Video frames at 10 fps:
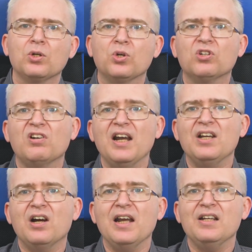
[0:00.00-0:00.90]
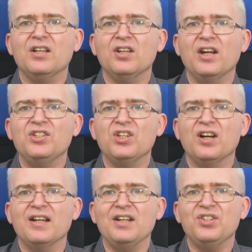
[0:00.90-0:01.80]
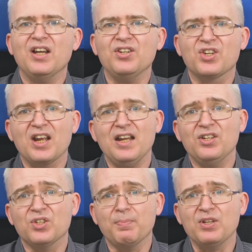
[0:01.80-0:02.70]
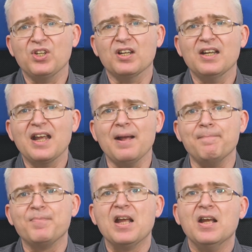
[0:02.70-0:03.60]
Core i9-9980HK is the best you're going to get.